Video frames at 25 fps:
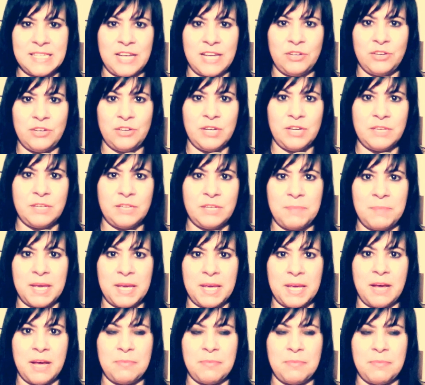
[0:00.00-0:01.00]
and you need to
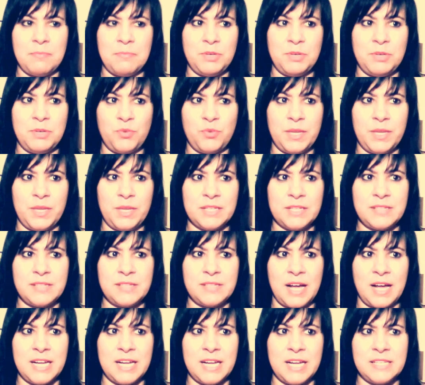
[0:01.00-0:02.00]
pick up between the
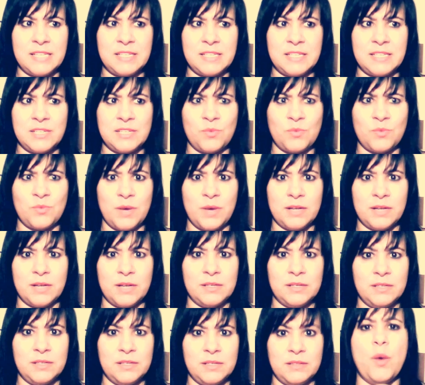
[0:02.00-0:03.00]
silences what
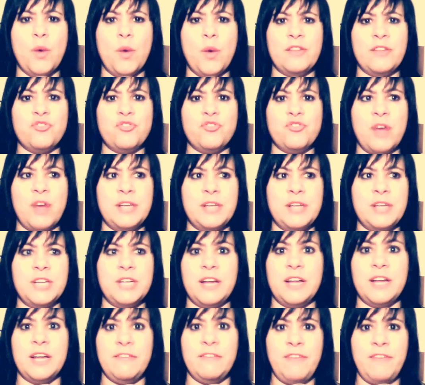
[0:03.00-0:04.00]
they're trying to
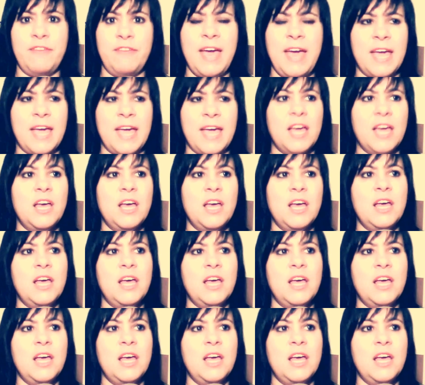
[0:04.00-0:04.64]
convey.